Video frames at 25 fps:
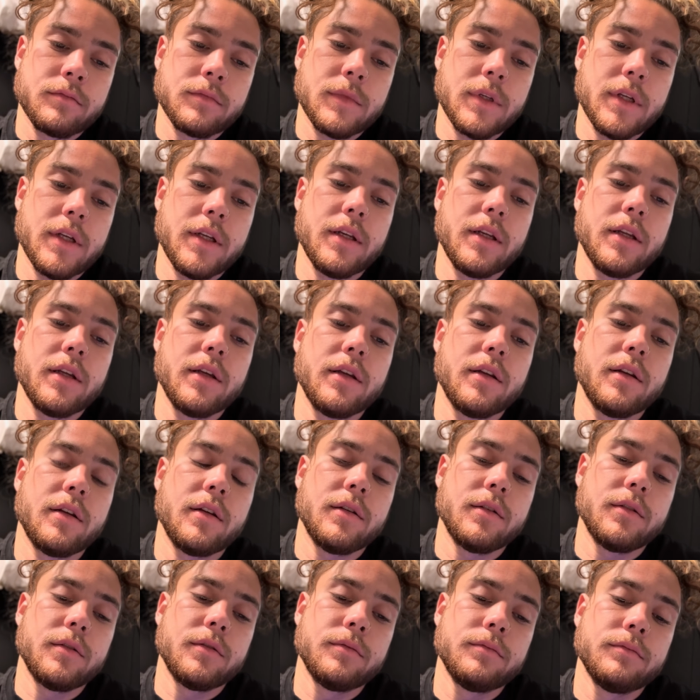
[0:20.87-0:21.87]
And
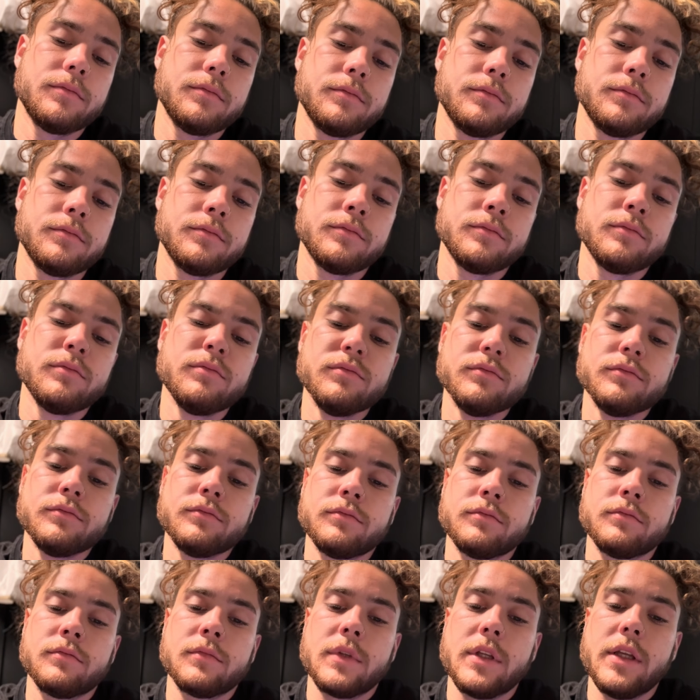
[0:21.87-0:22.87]
then,
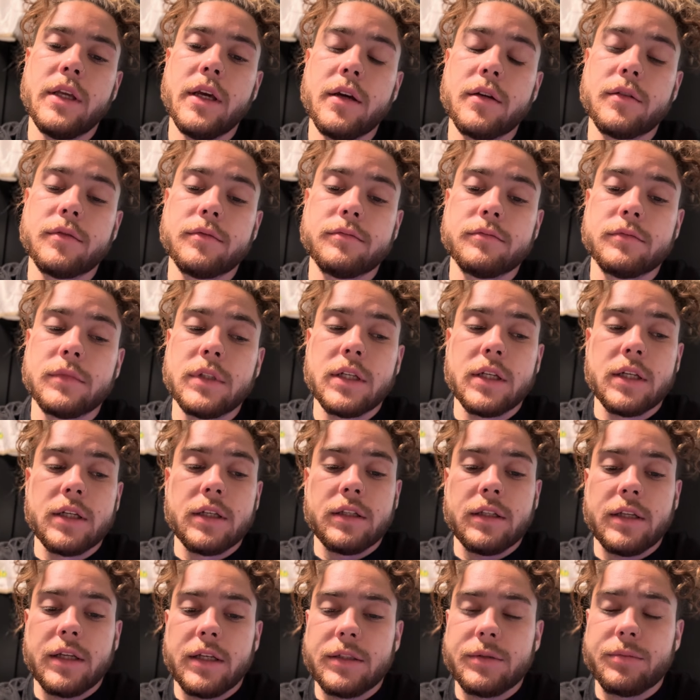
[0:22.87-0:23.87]
yeah,
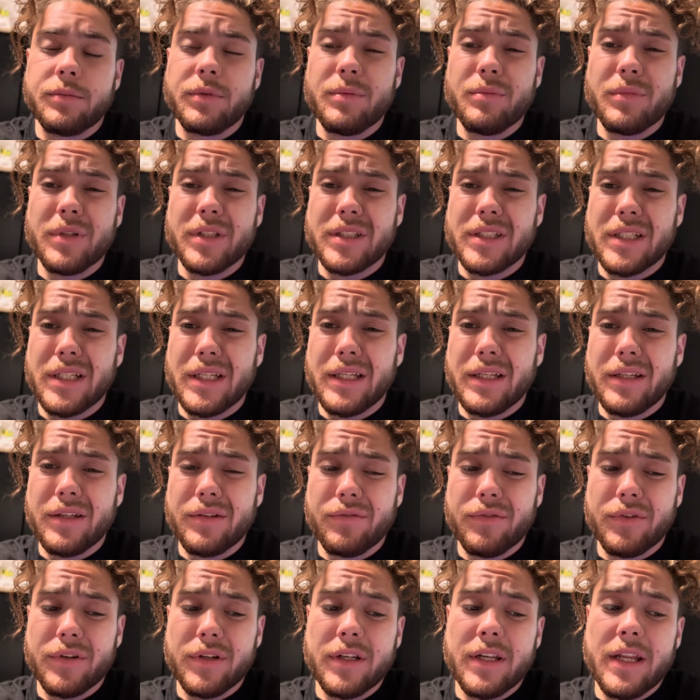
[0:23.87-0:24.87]
that's pretty much it
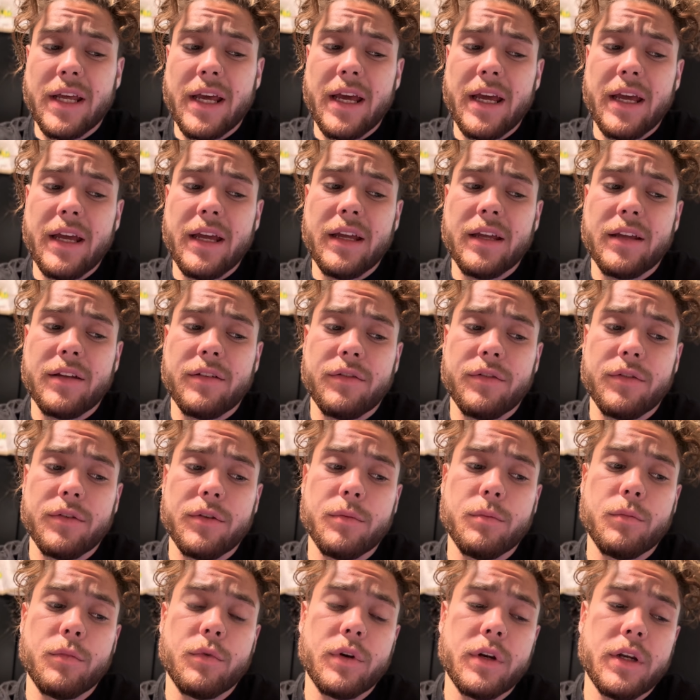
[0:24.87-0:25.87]
for that for the
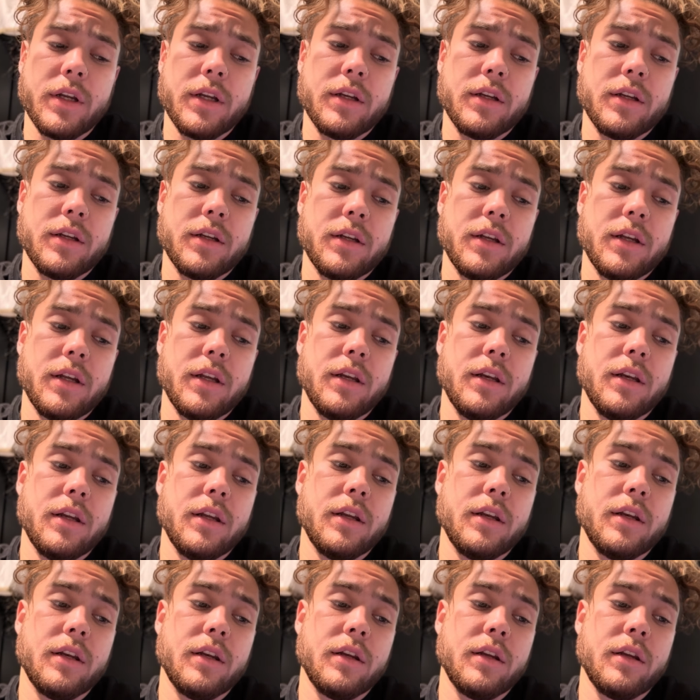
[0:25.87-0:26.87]
morning. And
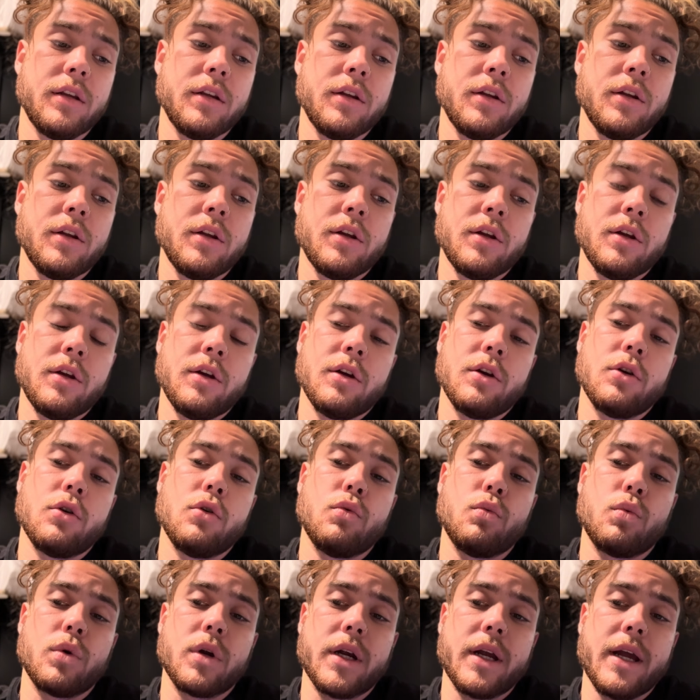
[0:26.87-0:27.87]
then gonna
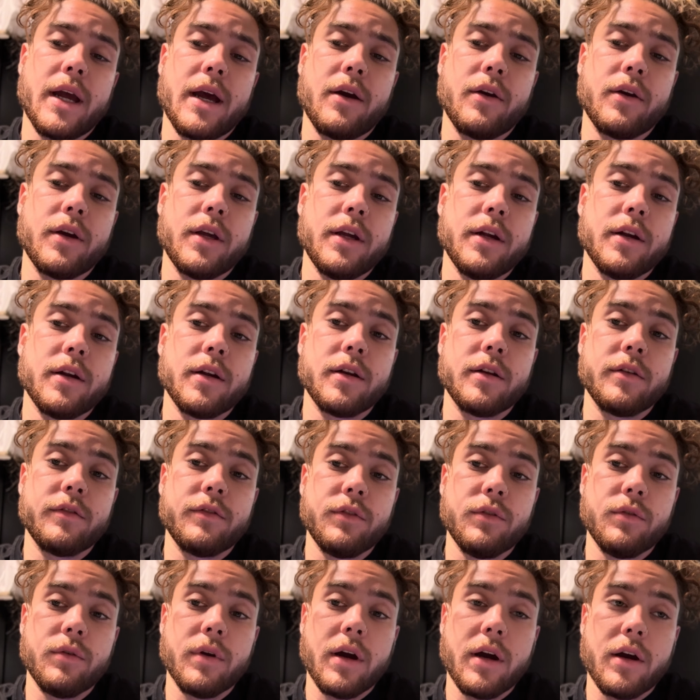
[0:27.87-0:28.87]
work out here in a
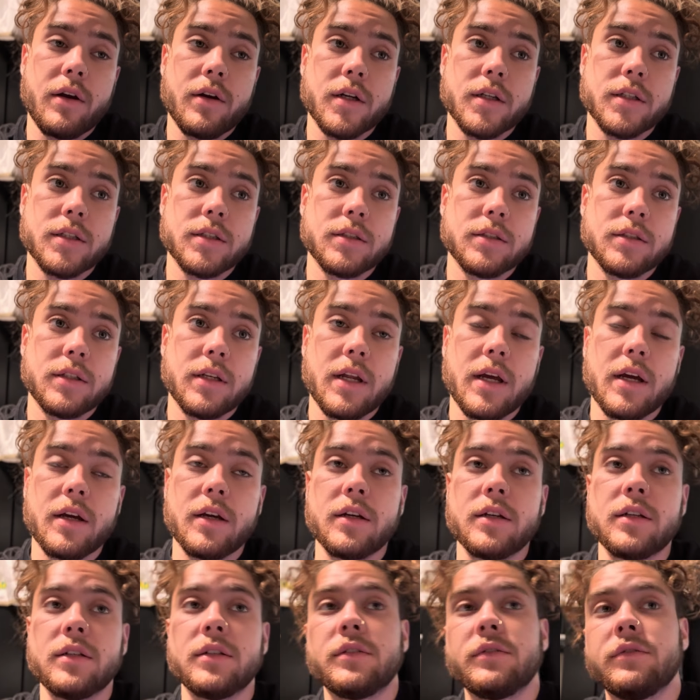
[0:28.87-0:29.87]
few hours.
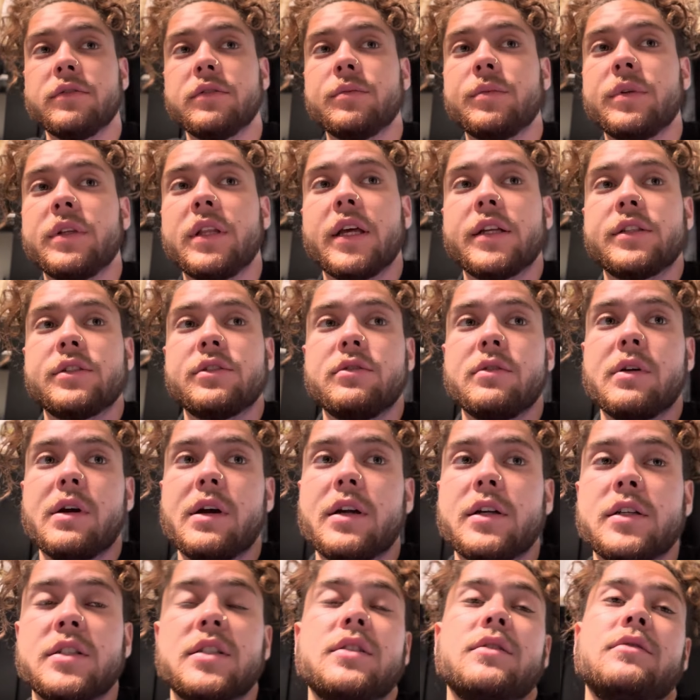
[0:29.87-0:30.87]
I mean, like 2
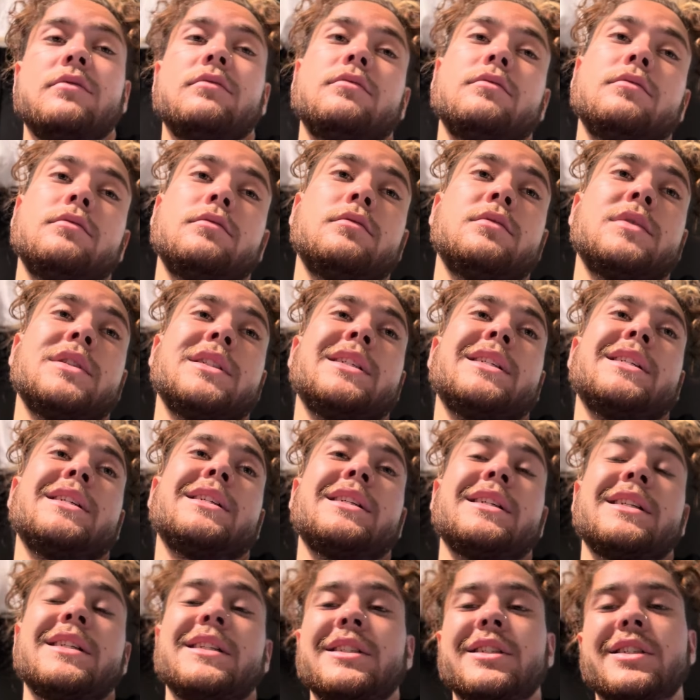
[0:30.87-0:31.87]
hours,
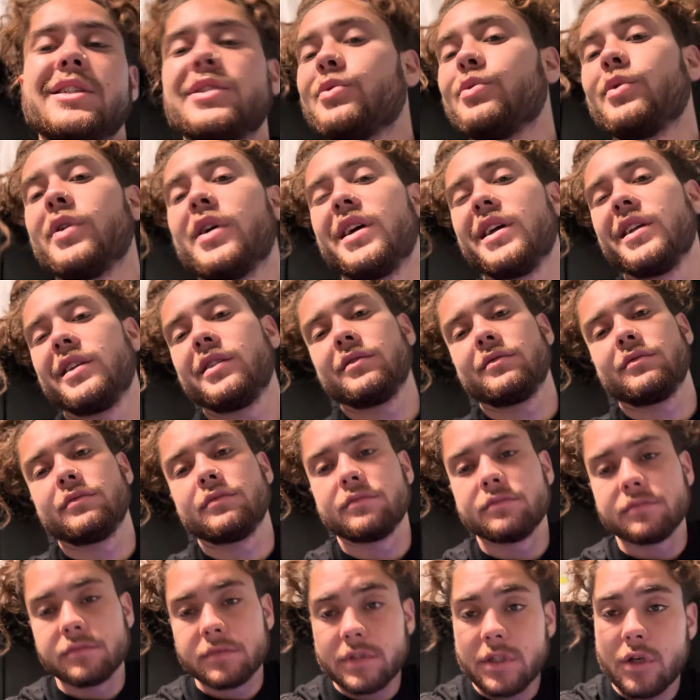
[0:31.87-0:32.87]
just running
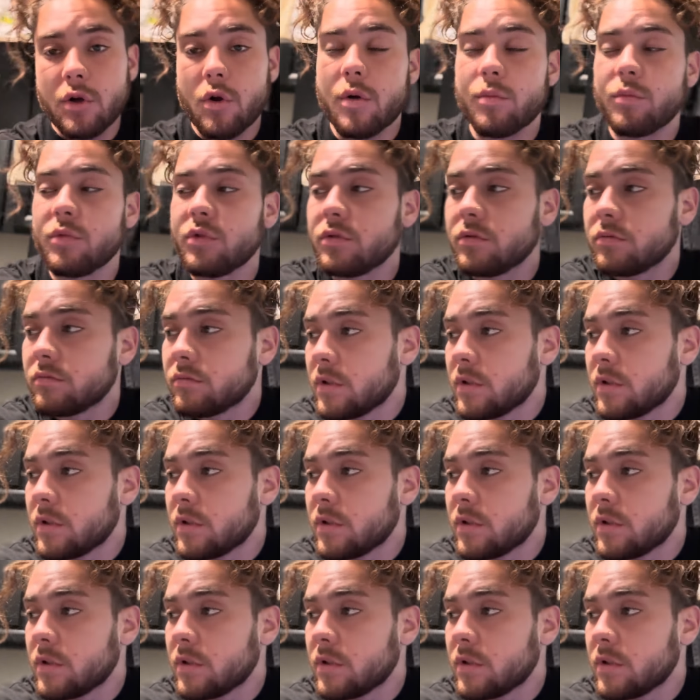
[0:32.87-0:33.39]
normal.